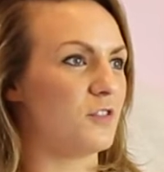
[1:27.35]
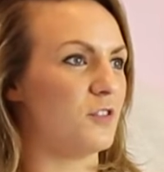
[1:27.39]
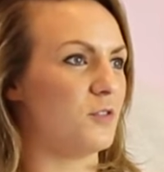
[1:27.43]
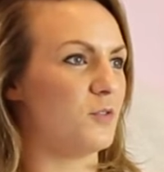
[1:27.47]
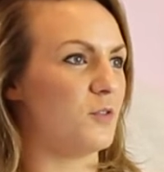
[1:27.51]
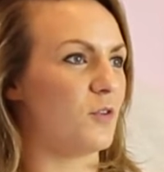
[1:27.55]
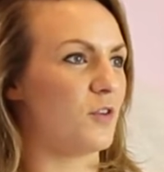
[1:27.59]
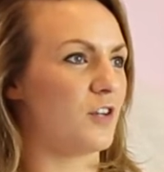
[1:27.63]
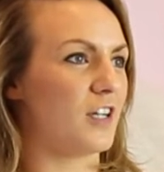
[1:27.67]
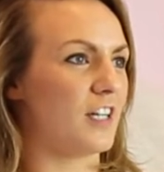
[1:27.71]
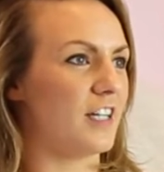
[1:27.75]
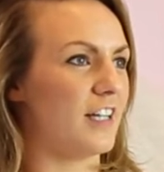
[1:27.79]
you
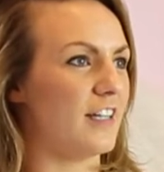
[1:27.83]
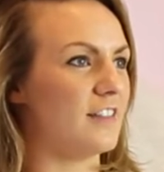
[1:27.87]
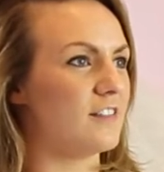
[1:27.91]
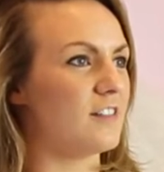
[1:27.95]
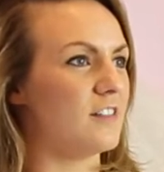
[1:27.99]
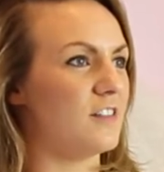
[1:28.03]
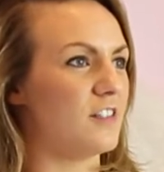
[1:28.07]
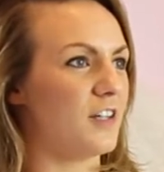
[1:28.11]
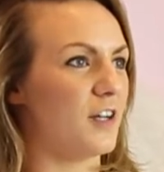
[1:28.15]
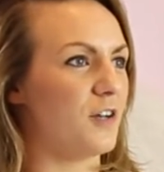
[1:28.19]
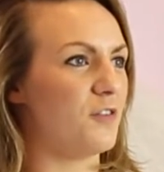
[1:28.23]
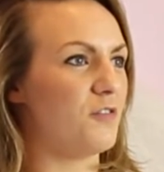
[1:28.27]
know,
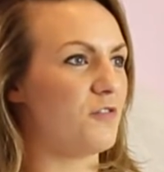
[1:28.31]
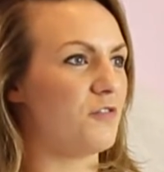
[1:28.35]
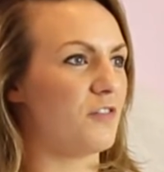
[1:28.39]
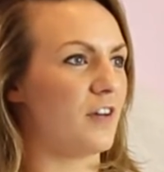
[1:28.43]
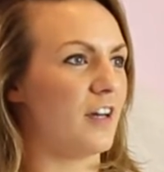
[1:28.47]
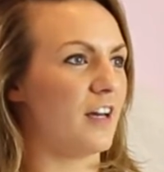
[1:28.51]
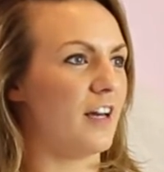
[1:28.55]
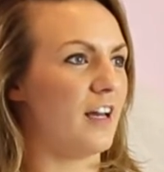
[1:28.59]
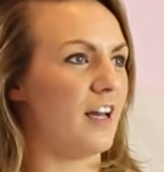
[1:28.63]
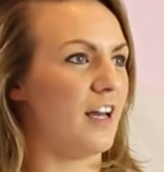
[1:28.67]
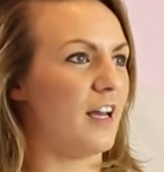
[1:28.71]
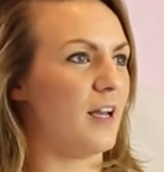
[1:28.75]
organising their
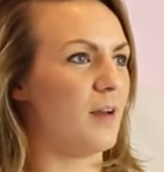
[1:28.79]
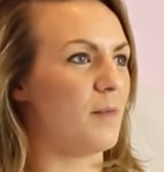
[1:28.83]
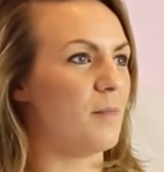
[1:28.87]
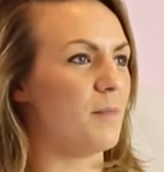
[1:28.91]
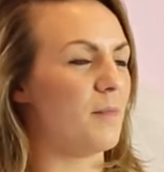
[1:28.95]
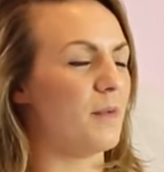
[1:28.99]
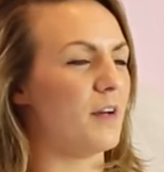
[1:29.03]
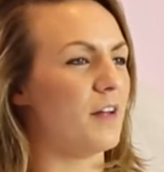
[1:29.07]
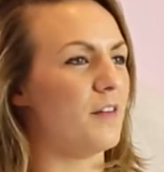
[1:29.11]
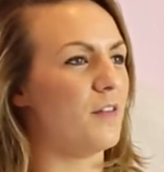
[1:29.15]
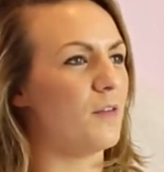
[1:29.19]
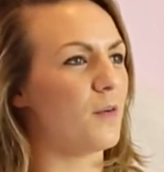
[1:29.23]
outfit,
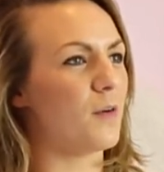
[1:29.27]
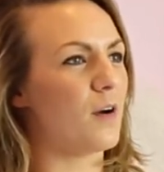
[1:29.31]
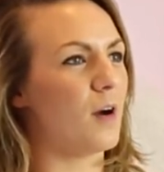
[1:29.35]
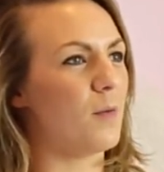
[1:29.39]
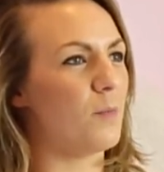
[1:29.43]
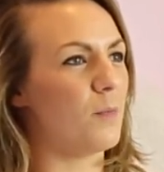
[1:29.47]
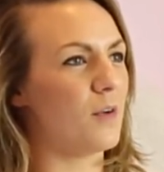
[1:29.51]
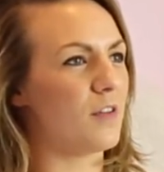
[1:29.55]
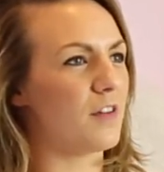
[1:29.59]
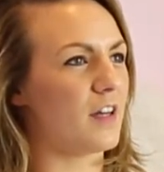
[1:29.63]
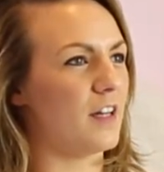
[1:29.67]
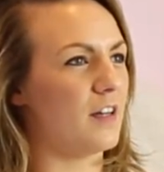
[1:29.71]
and they'll
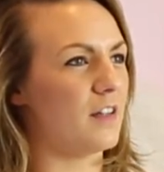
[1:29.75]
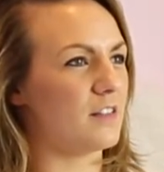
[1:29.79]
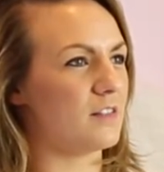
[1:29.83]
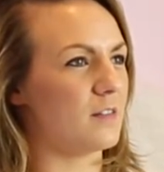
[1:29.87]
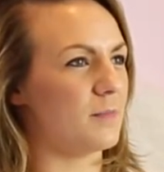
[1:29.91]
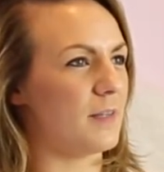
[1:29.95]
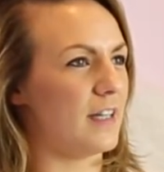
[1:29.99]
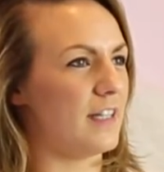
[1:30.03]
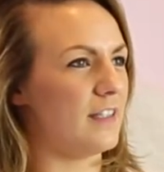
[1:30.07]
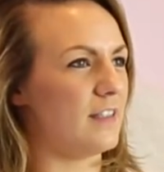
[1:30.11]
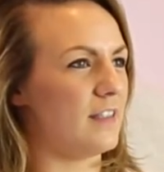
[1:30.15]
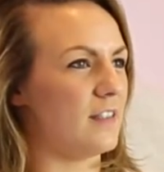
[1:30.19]
come with kind of
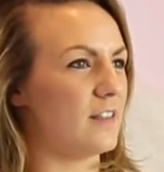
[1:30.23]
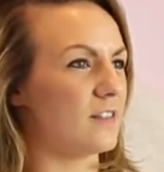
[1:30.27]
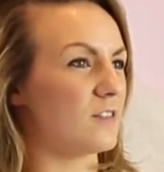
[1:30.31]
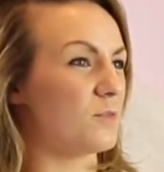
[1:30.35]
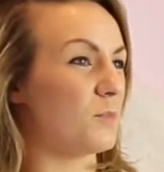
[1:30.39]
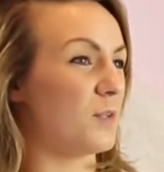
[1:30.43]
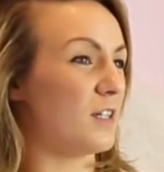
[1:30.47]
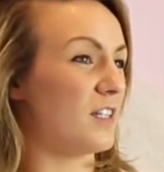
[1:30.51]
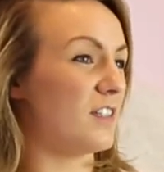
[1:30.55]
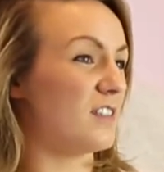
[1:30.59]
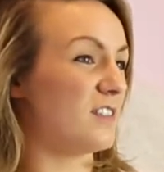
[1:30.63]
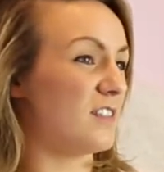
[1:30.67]
some ideas,
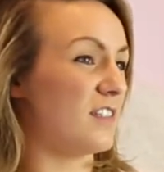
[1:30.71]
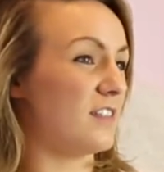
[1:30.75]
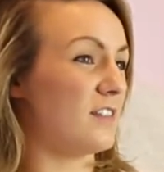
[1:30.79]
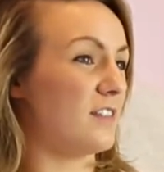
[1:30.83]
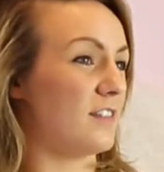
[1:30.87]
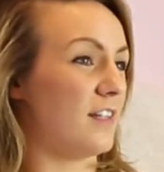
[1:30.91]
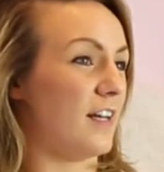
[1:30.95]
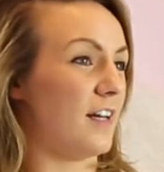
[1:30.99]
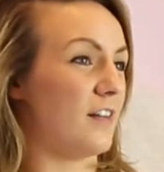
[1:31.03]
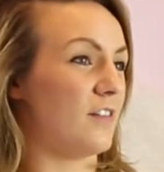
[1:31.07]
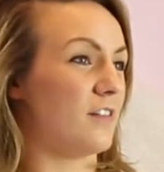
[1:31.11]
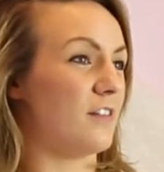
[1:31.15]
and we can sit
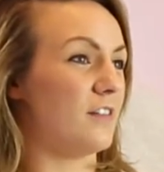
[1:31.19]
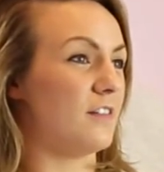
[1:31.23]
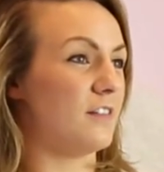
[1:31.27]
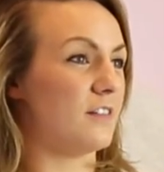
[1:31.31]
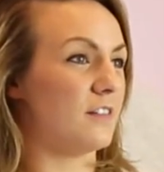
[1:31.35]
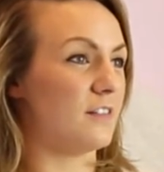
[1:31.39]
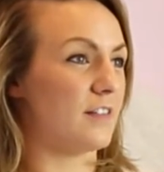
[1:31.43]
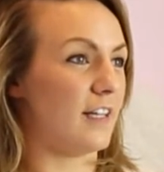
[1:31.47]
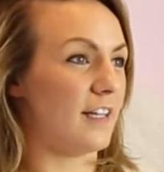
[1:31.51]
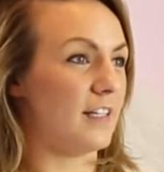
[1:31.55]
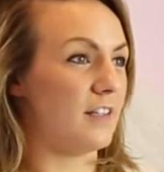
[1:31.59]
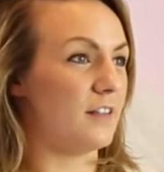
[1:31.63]
together and
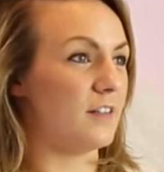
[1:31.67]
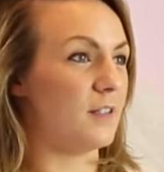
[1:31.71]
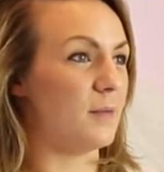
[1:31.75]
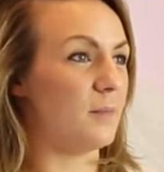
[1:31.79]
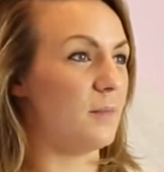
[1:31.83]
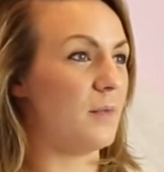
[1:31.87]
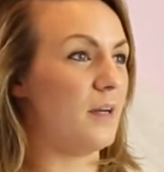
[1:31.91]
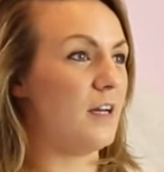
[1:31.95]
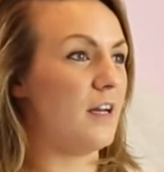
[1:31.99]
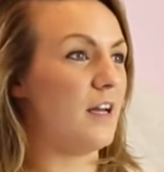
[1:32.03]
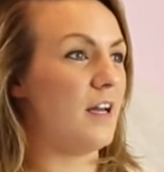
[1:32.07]
design them.